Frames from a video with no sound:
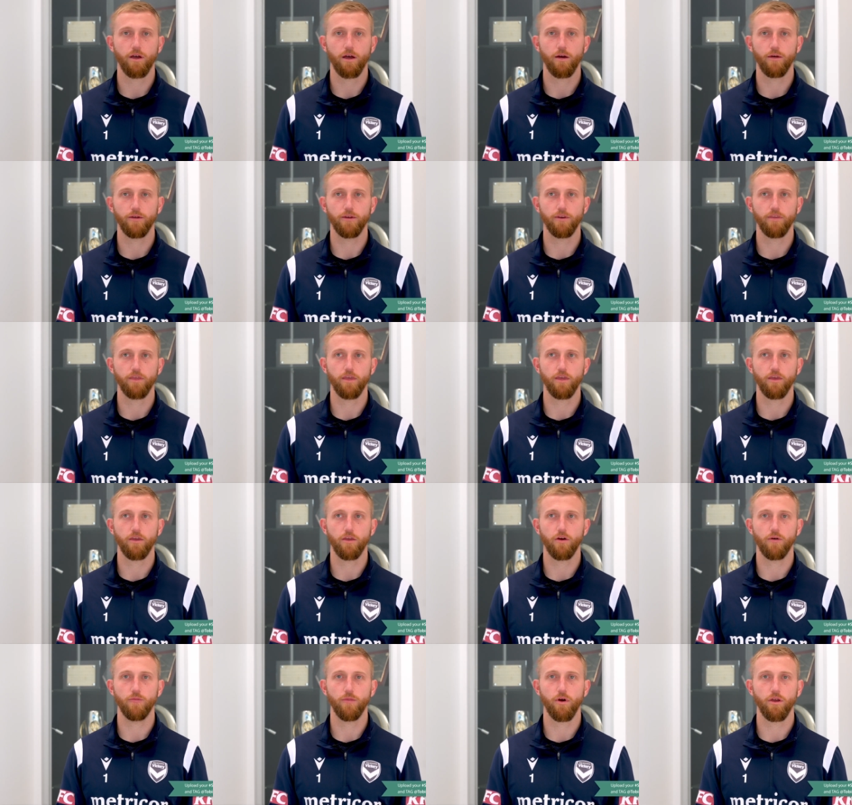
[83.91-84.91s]
I was
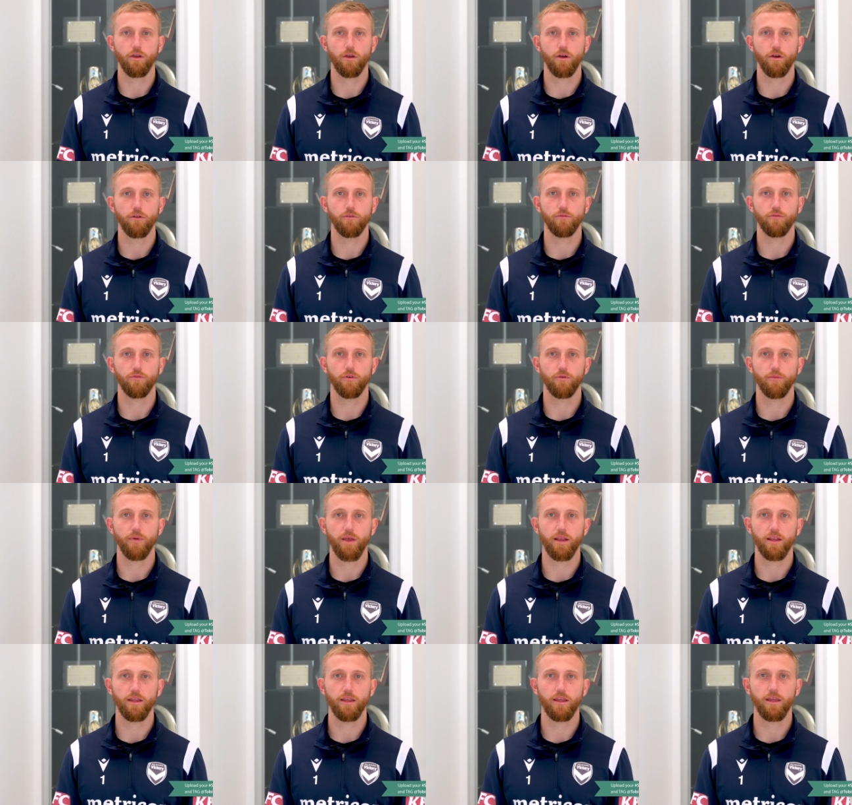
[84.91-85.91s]
there on my own for
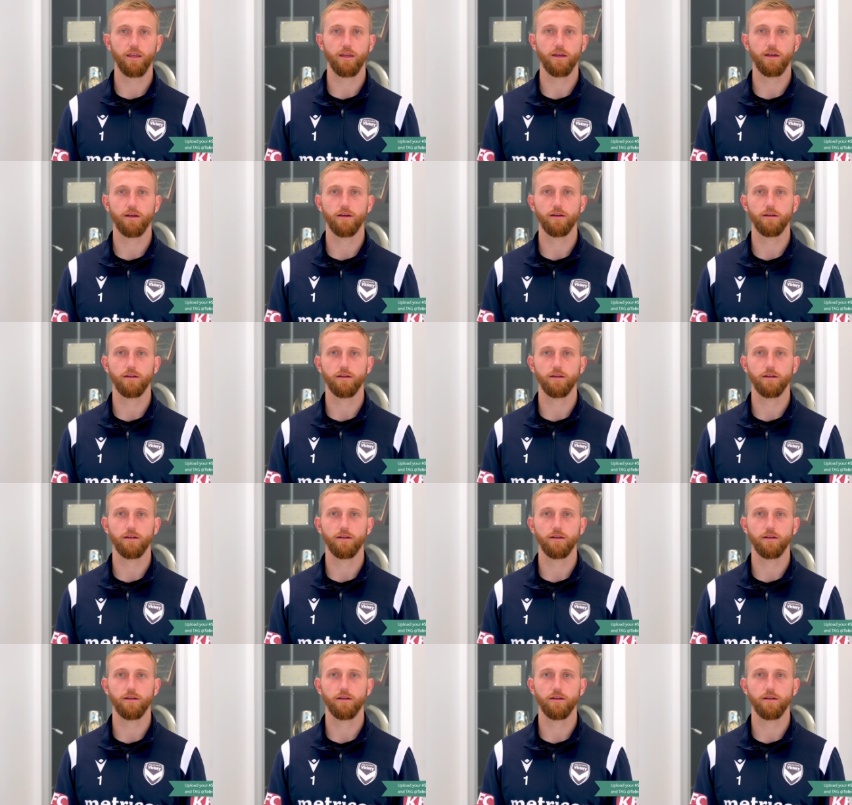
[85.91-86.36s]
about a year.